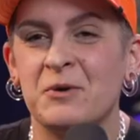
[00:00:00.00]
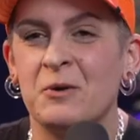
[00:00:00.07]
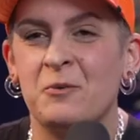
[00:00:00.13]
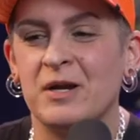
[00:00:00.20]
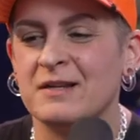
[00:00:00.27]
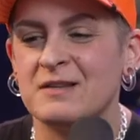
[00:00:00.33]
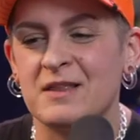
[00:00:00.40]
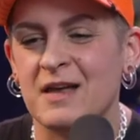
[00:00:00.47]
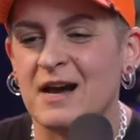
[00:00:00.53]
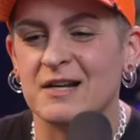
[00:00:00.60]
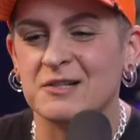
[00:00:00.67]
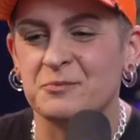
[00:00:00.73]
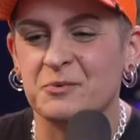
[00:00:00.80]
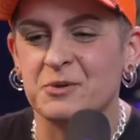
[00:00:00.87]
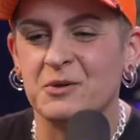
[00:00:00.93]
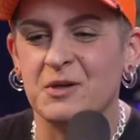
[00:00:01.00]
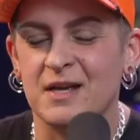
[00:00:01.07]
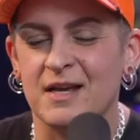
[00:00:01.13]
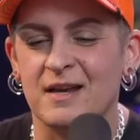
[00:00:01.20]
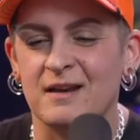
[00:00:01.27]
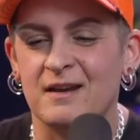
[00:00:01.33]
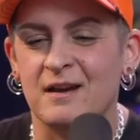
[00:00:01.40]
I went into the hospital,
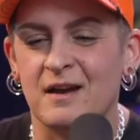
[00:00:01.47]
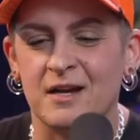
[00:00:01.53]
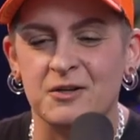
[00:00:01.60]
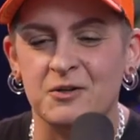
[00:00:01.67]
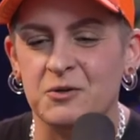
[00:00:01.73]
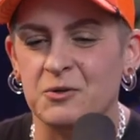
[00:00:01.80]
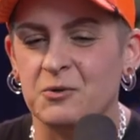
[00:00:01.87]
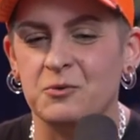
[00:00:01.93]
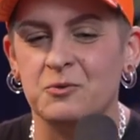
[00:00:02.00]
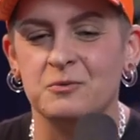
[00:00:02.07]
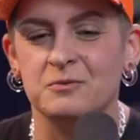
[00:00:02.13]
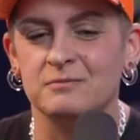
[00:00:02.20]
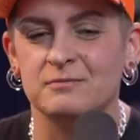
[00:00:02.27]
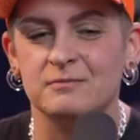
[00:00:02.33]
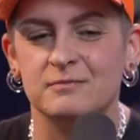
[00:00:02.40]
and I knew